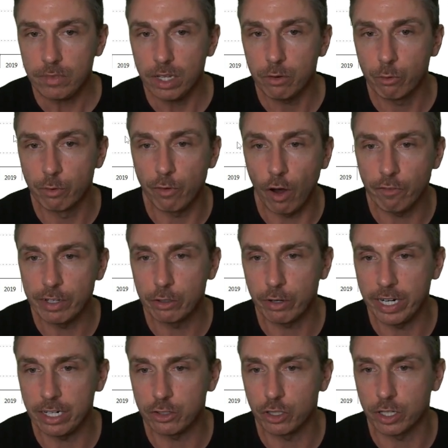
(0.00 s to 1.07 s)
revolving
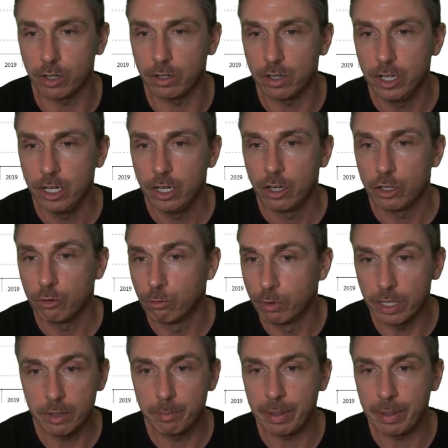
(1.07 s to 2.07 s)
credit took a really